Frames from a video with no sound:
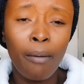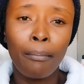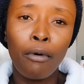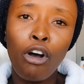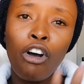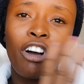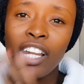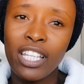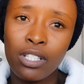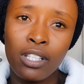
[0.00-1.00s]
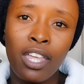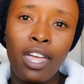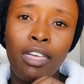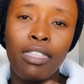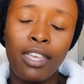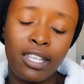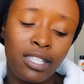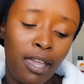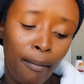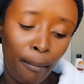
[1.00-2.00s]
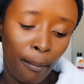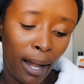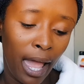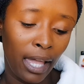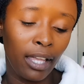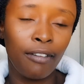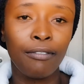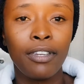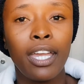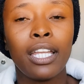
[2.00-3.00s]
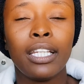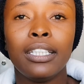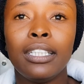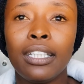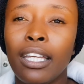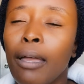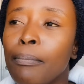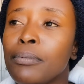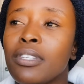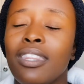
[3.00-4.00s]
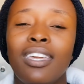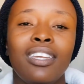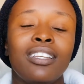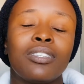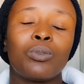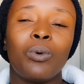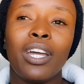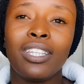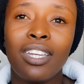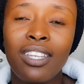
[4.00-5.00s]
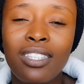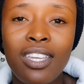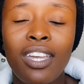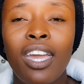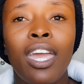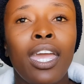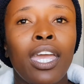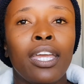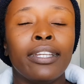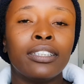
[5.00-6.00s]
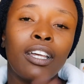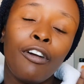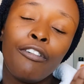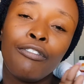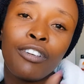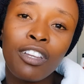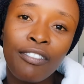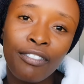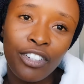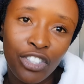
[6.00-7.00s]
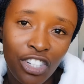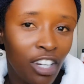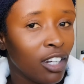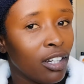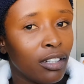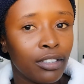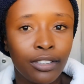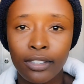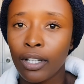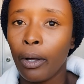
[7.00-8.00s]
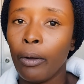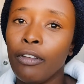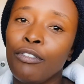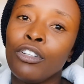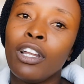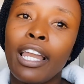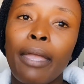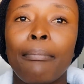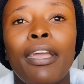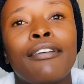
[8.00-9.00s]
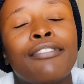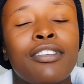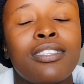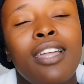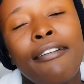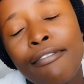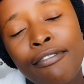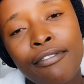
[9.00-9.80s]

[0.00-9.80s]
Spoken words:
more or less the same like VN editing apps. They is quite easy. It's a free version, so if you don't like paying for stuff,